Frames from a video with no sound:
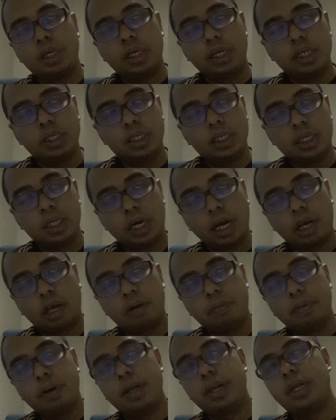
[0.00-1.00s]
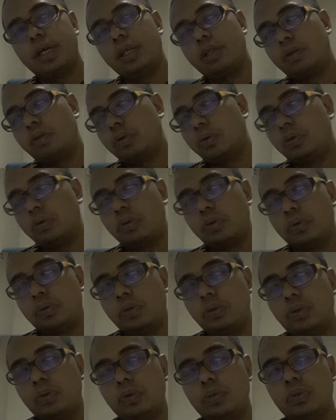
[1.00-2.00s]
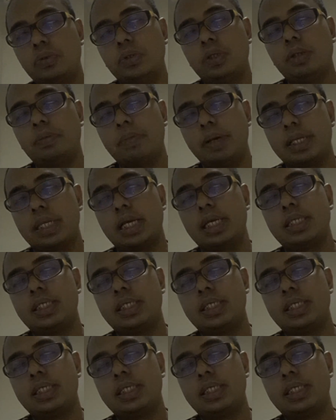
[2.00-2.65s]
is recommended to do the beta